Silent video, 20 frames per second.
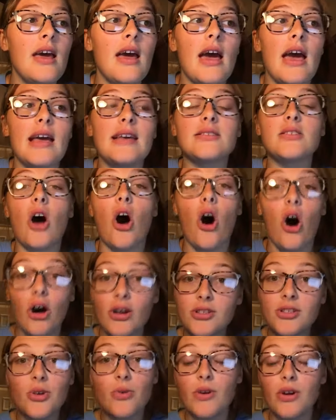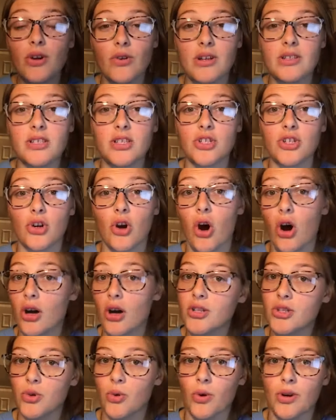It also increases your
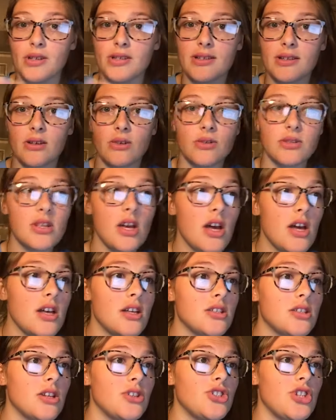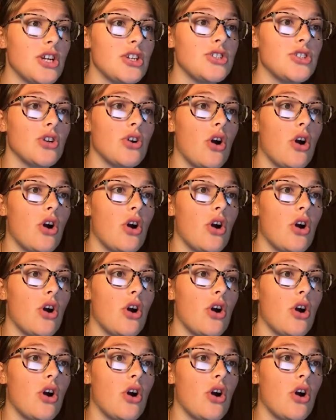auditory skills, such as your